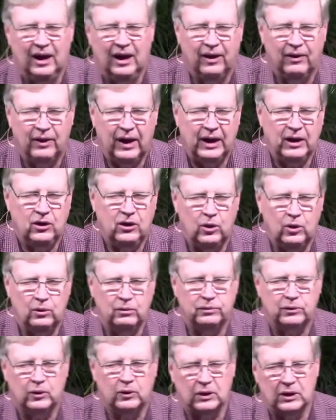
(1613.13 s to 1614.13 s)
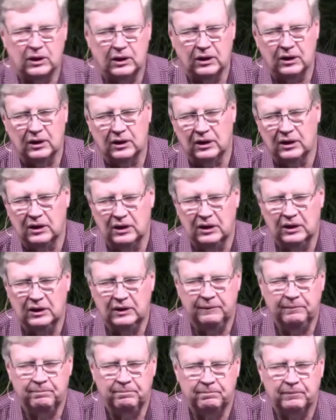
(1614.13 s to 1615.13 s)
thank you for
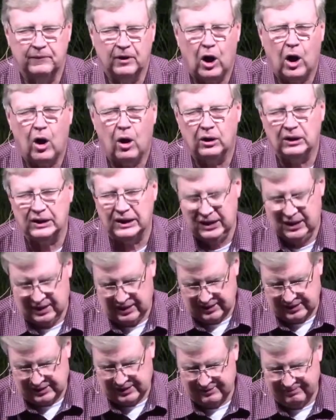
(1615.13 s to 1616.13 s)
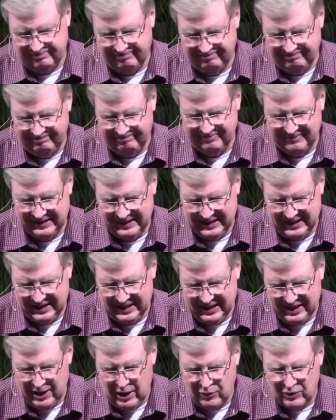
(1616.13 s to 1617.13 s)
calling us
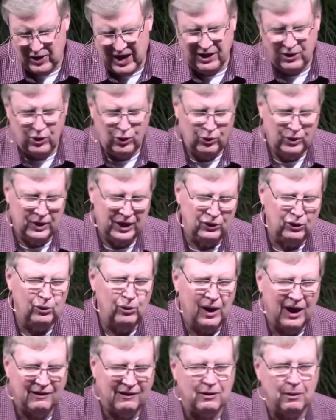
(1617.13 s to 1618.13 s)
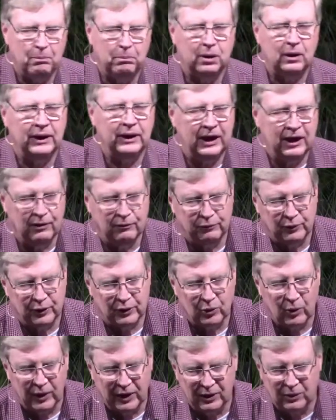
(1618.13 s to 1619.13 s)
Thank you that you have a plan for
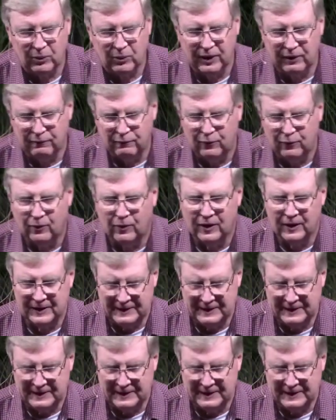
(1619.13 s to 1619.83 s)
2024.